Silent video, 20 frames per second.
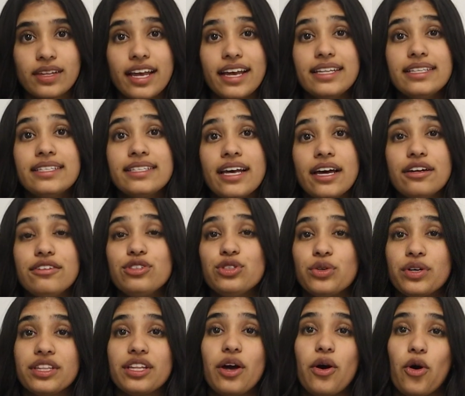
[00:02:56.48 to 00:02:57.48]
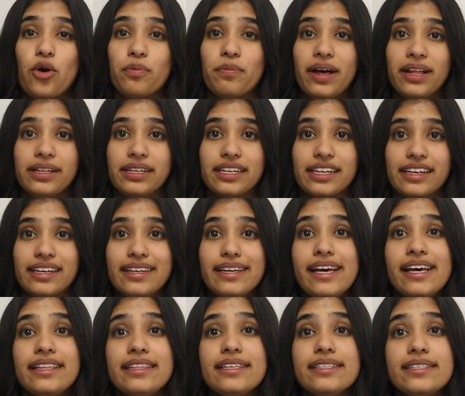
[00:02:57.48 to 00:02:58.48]
Instead of showing the whole melody,
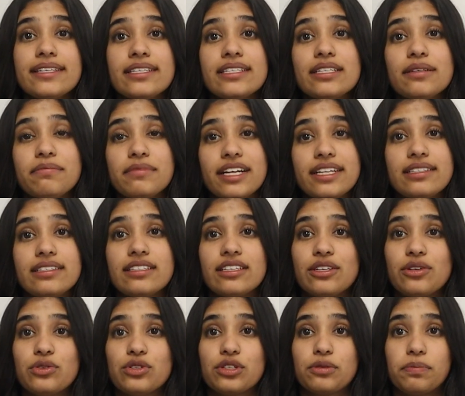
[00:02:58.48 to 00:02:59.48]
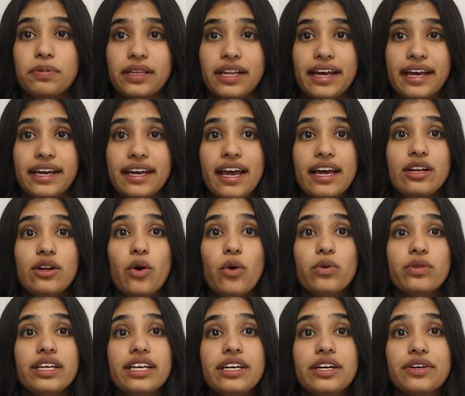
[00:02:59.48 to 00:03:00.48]
the system lets the user play and
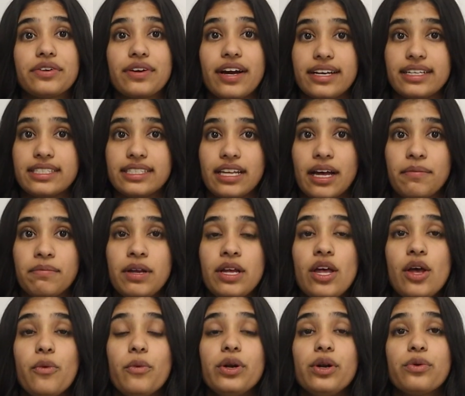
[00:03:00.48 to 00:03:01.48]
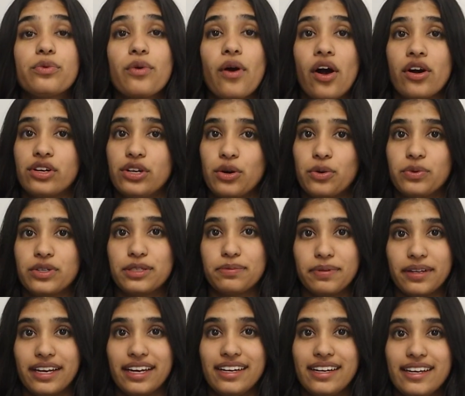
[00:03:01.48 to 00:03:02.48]
only corrects them when a wrong note was
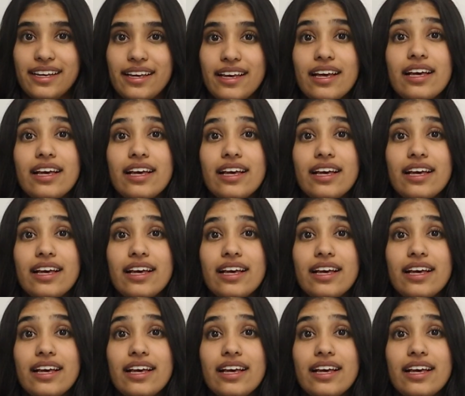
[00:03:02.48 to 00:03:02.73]
played.